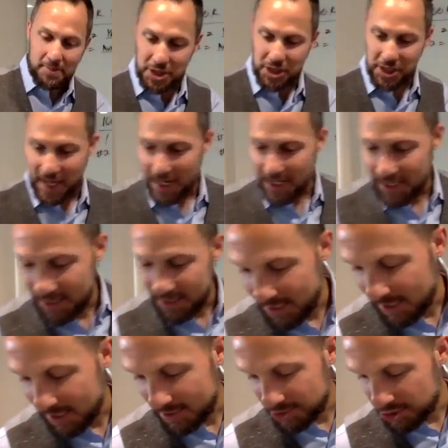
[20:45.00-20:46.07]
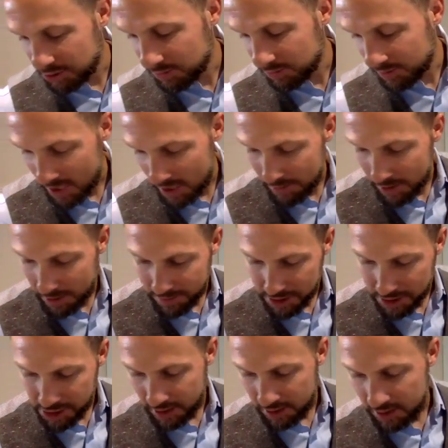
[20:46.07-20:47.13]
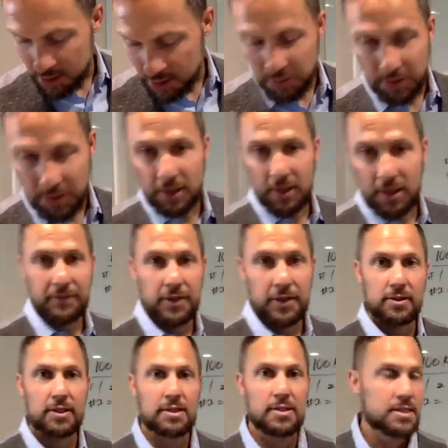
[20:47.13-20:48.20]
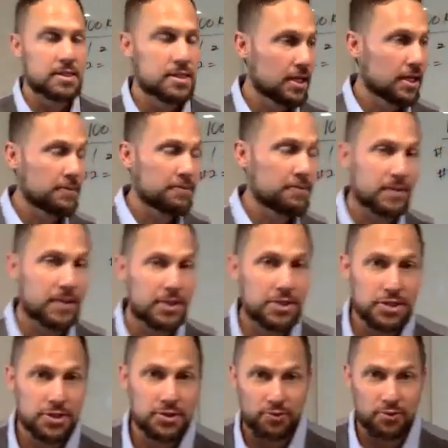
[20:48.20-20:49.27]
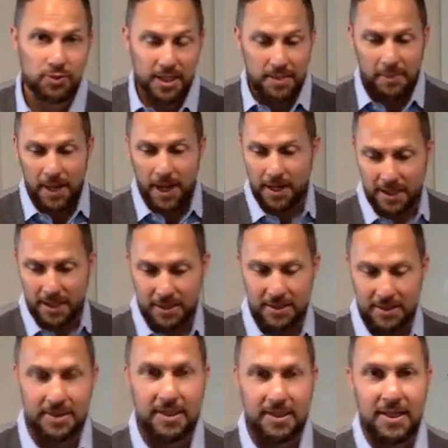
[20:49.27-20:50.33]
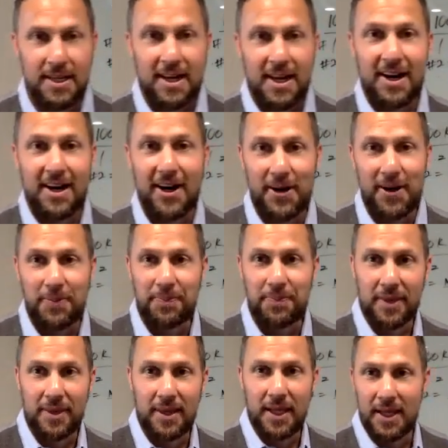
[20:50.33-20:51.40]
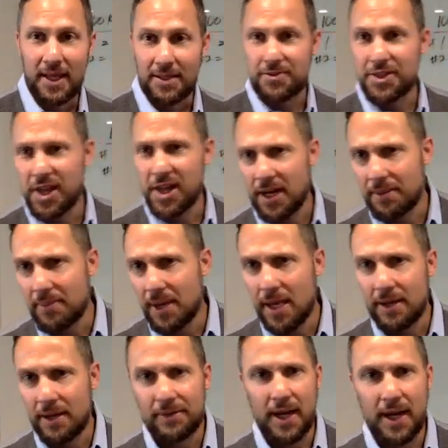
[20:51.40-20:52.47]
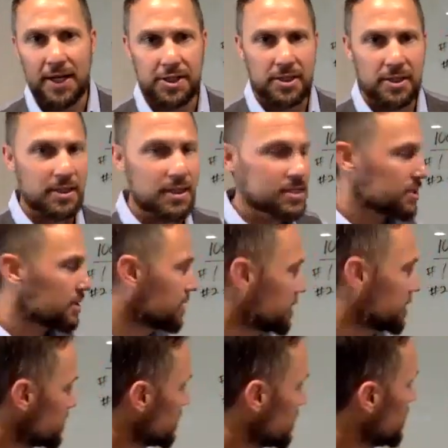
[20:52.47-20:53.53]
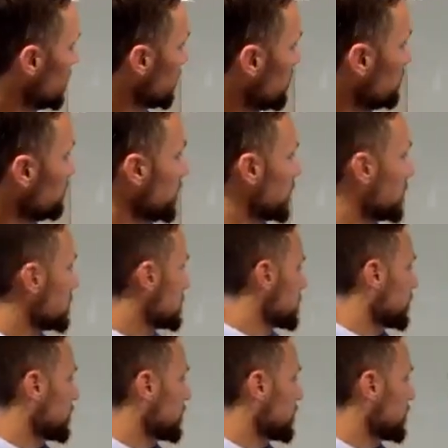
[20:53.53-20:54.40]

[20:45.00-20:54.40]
Janet, and she would not mind me sharing this with all of you because she's written about it, and Janet may even actually listen to this. But